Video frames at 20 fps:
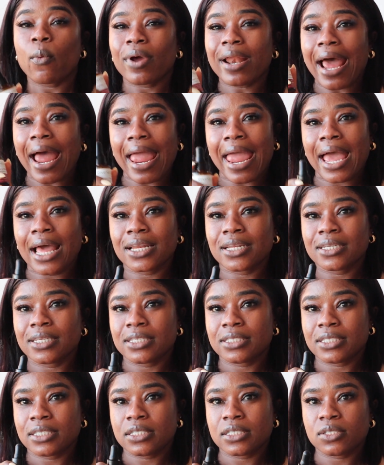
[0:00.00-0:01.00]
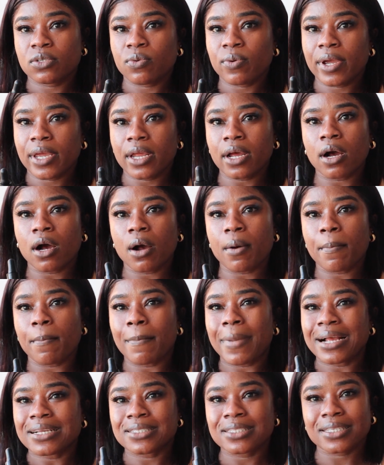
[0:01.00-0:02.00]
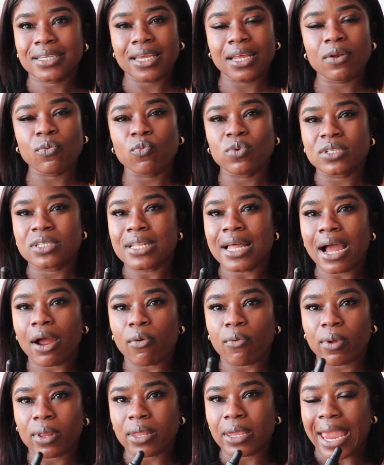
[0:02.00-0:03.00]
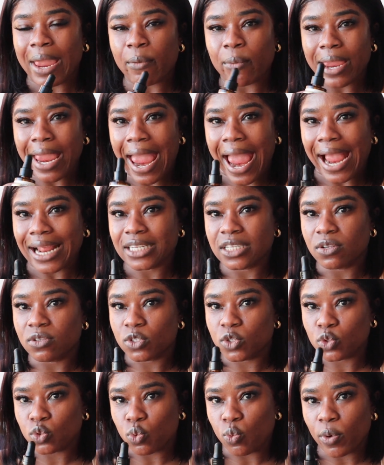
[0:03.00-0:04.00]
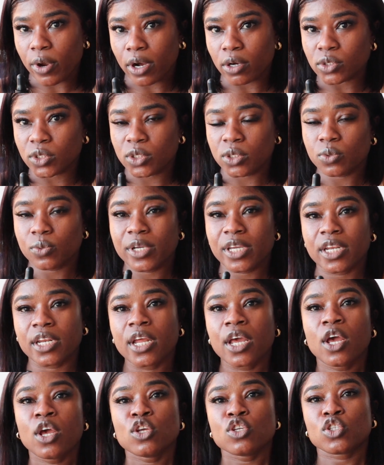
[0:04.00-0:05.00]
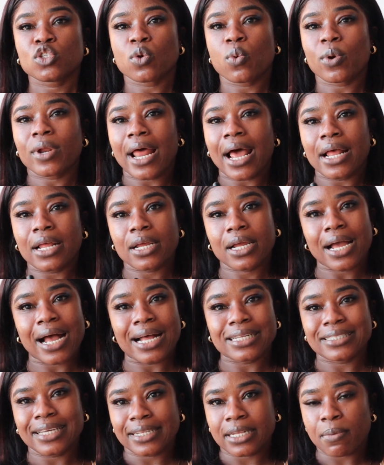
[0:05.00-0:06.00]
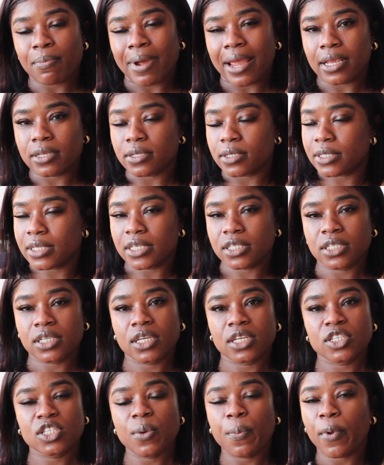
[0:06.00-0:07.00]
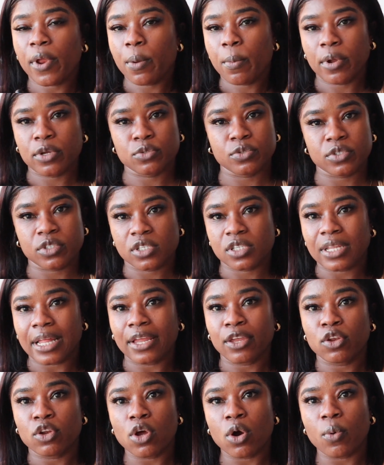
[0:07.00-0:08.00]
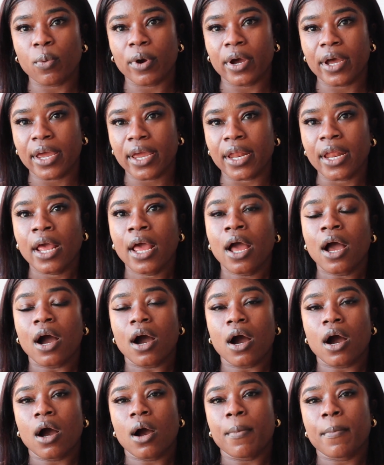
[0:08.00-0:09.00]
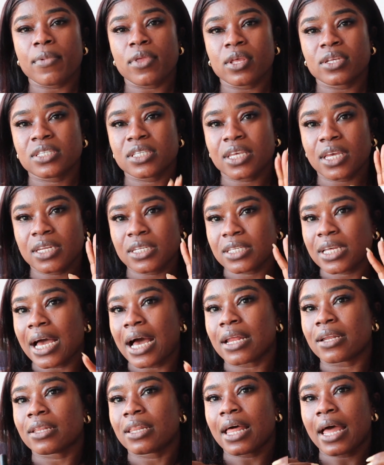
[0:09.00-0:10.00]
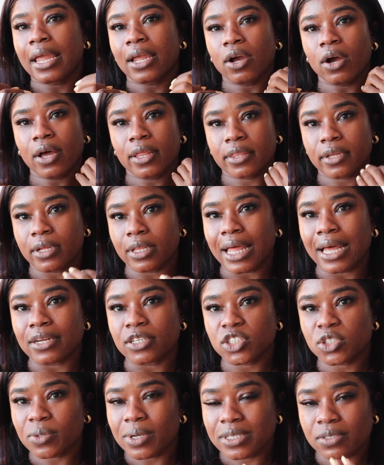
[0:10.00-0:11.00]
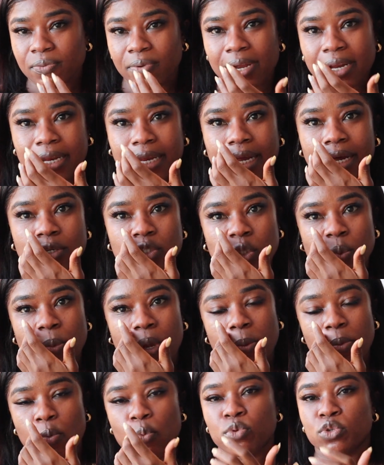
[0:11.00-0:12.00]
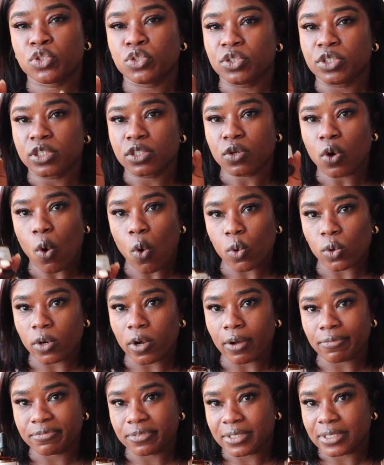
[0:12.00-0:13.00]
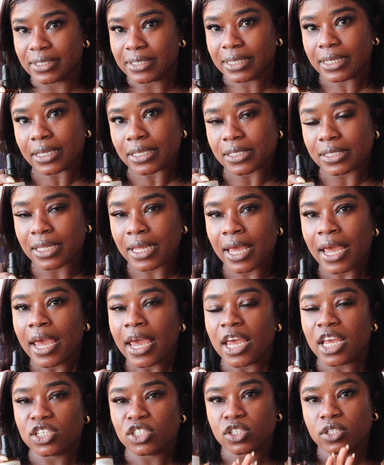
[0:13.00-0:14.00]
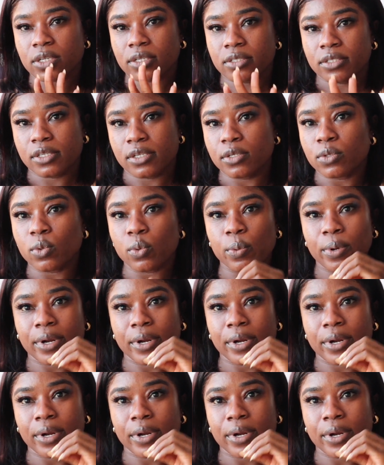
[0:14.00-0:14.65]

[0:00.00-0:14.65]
when I added this into it, my skin was not really reacting too well to it. So when I contacted my esthetician, she pretty much was just like, you know what, your skin is kind of like under a lot of stress right now, so maybe we should just hold off to this and just continue with